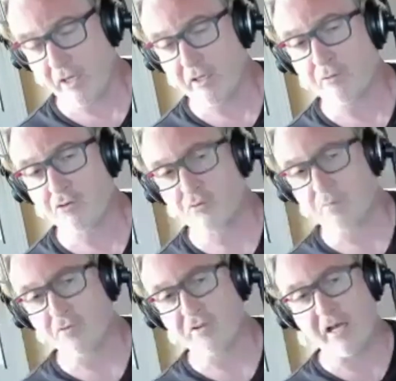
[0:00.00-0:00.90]
I was
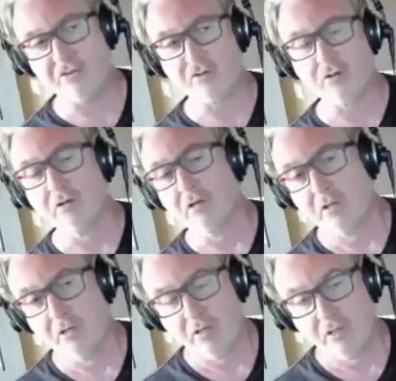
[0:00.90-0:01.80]
supposed to ask her
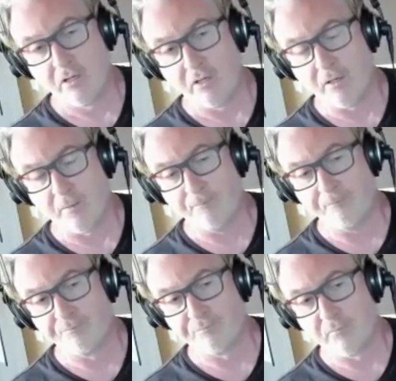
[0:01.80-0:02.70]

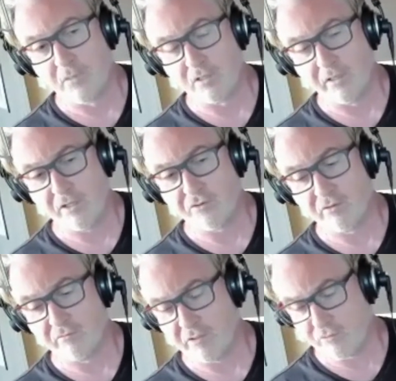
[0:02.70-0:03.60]
at the latest
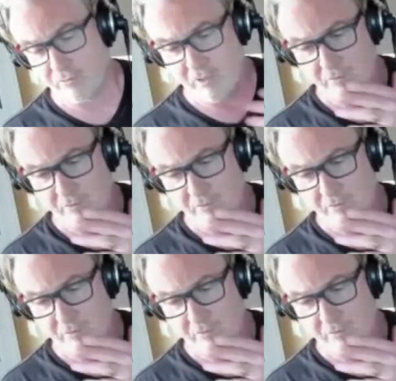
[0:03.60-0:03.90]
convention we're at,